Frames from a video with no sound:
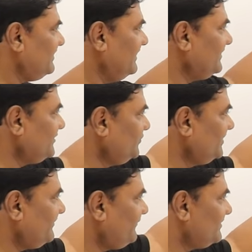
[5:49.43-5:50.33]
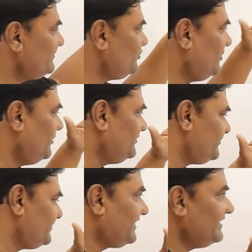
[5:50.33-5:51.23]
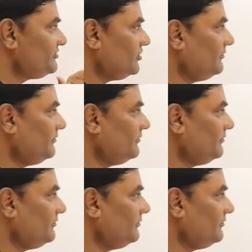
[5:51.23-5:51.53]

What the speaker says: included first job also, second job